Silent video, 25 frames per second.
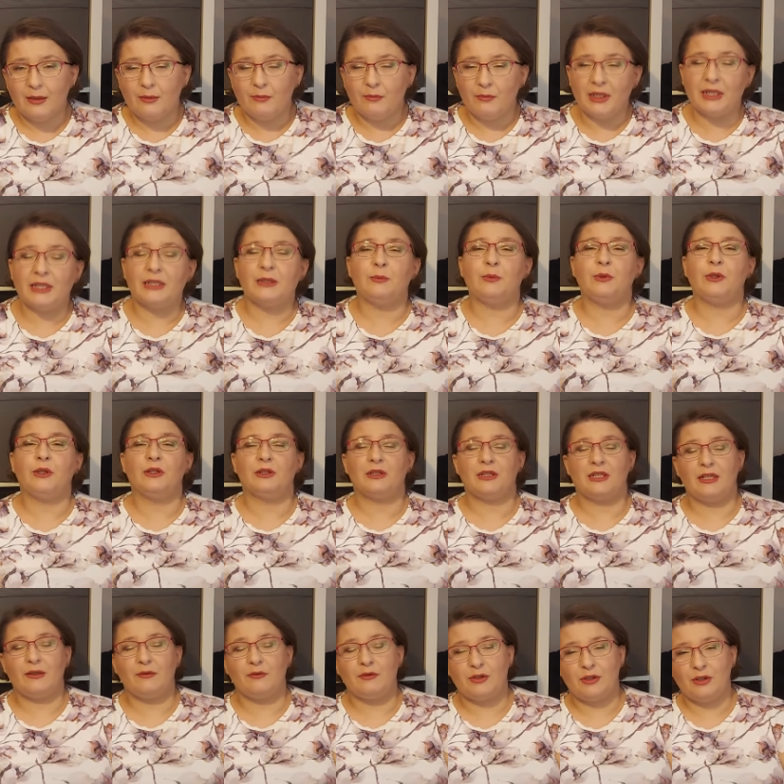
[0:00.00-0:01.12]
but because
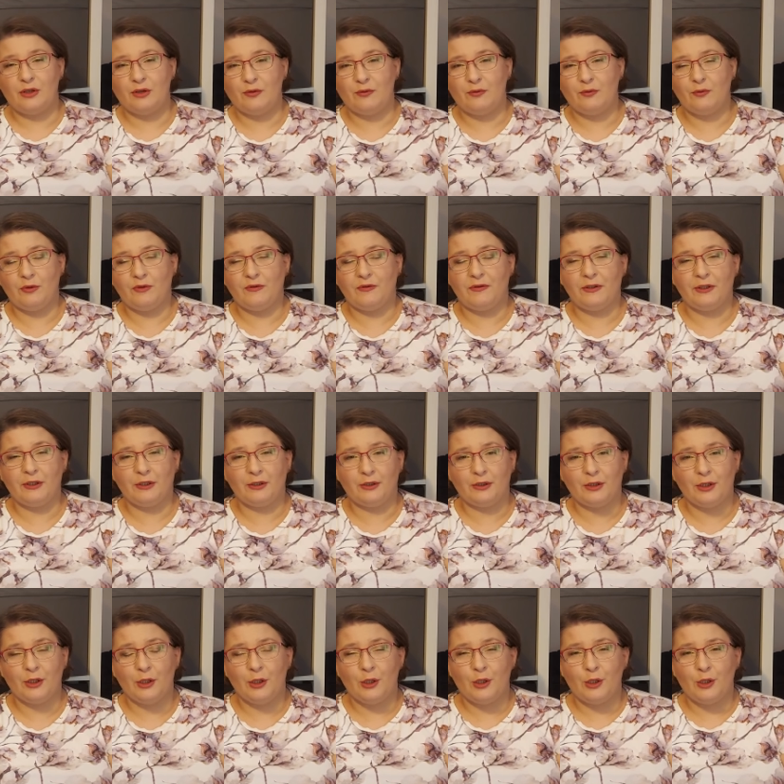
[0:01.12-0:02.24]
I was home with her
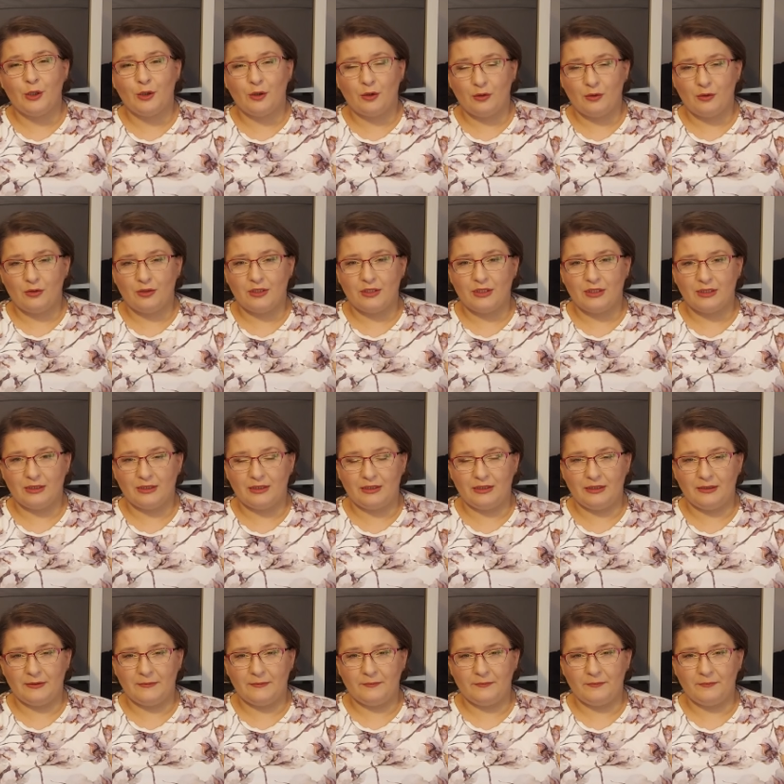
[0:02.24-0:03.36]

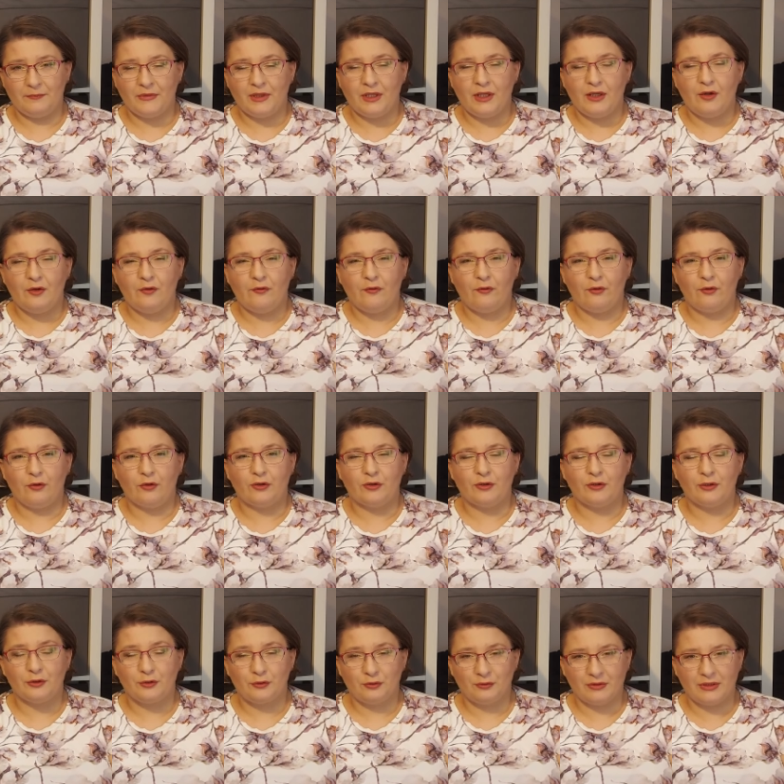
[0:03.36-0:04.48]
constantly for
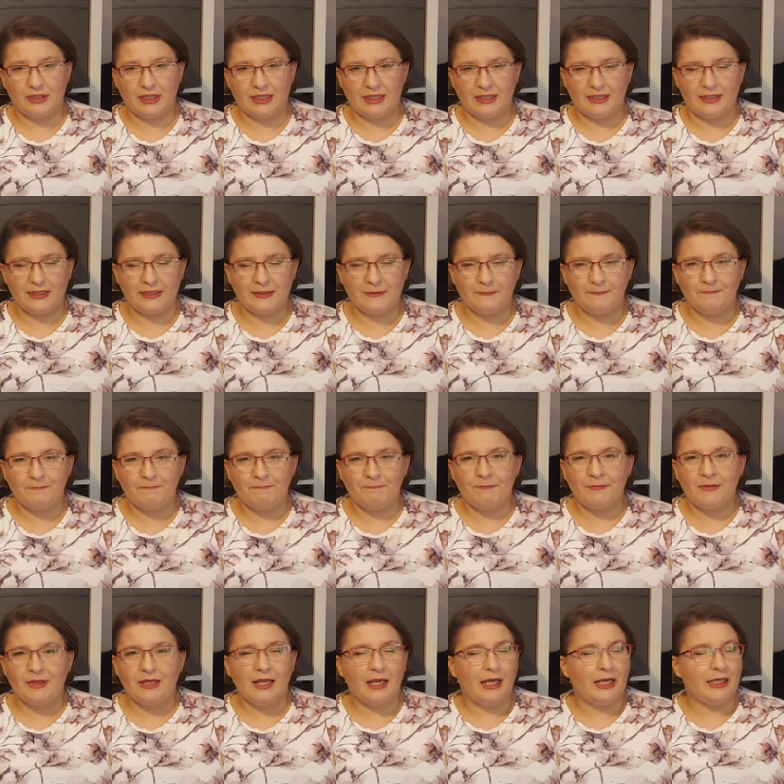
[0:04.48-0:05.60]
two days,
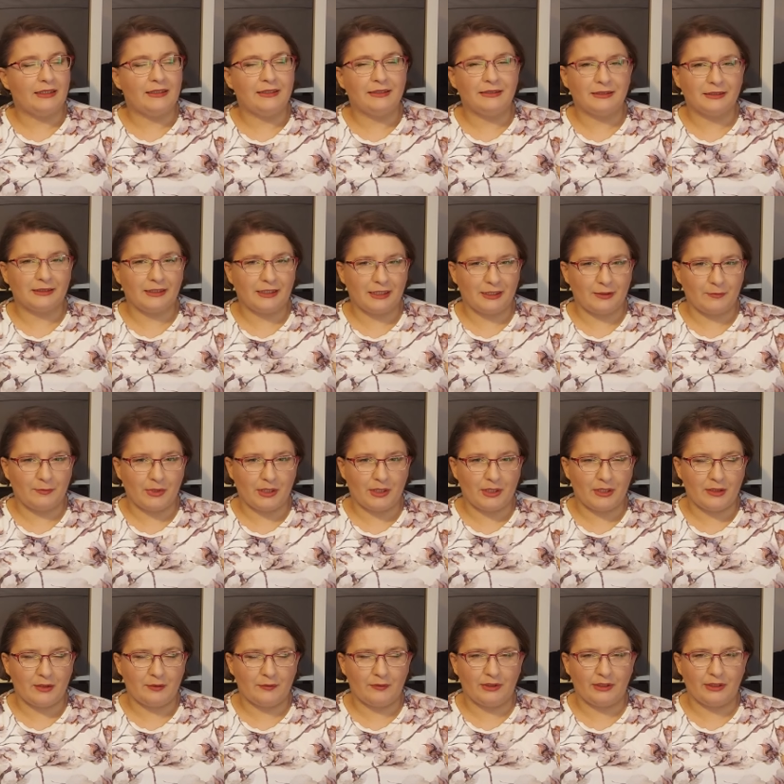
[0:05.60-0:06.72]
I didn't get much
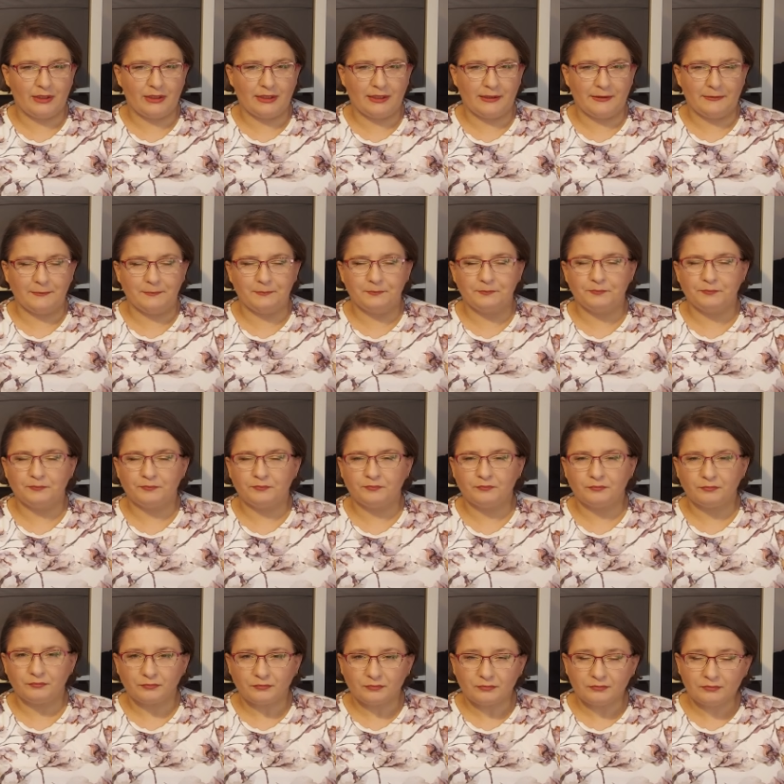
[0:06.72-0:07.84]
sewing done.
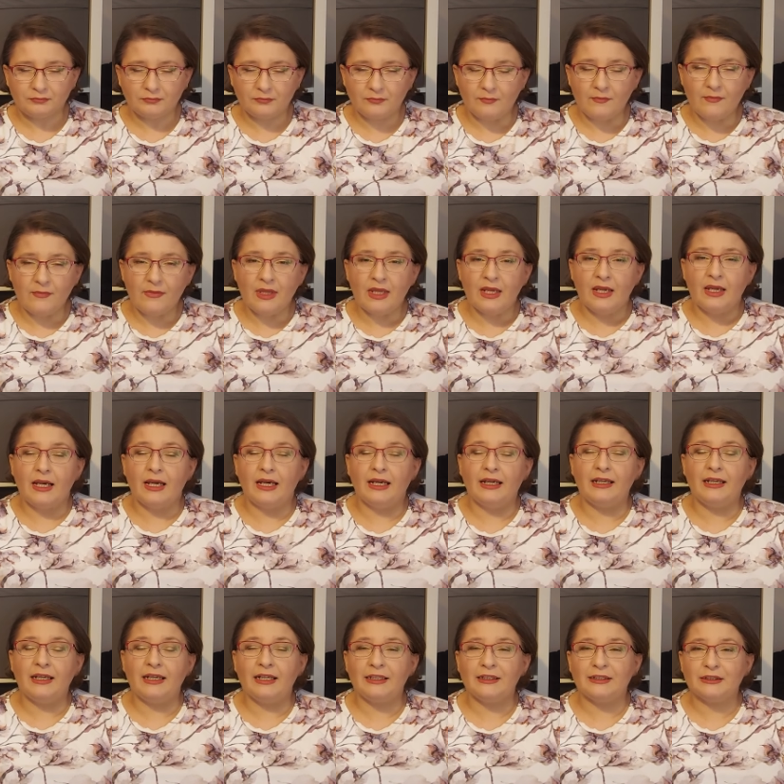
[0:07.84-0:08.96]
I
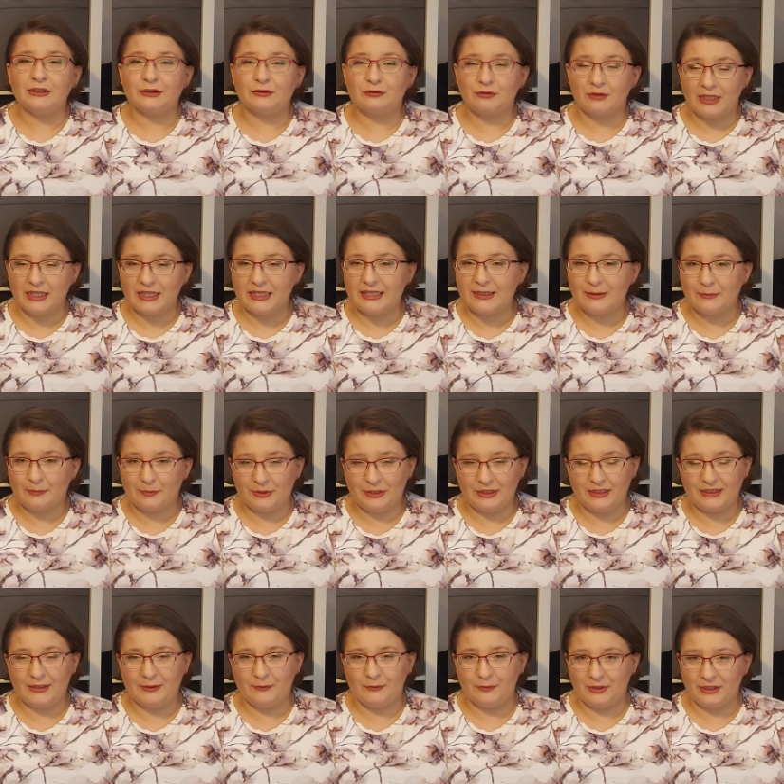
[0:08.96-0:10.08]
had crazy
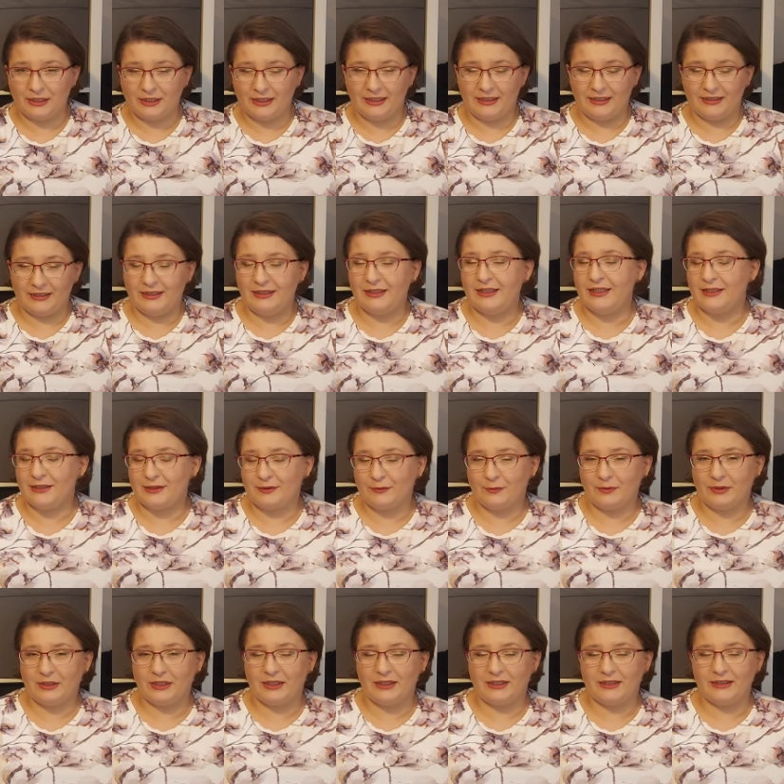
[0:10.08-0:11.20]
busy weekend last
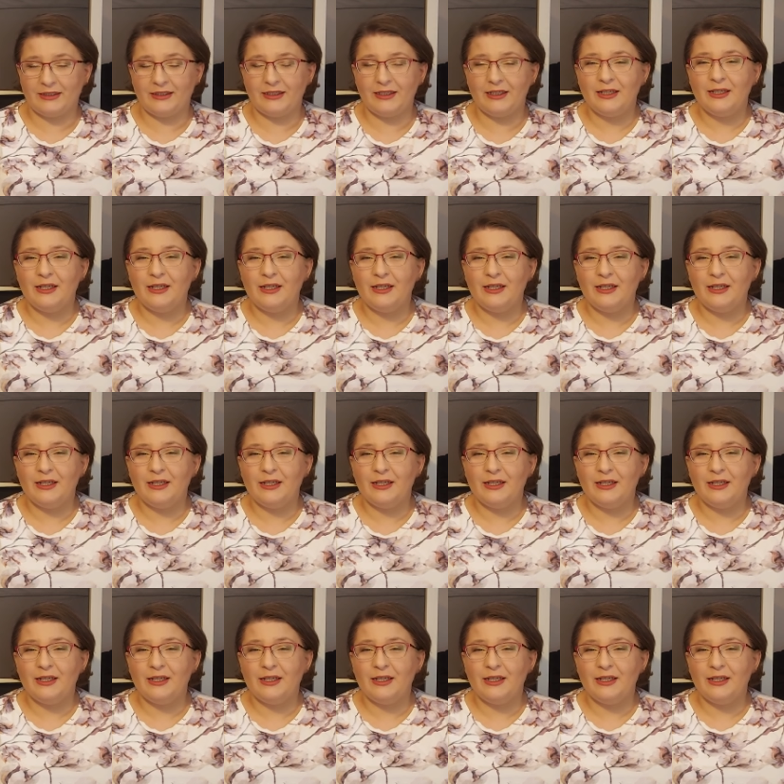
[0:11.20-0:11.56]
weekend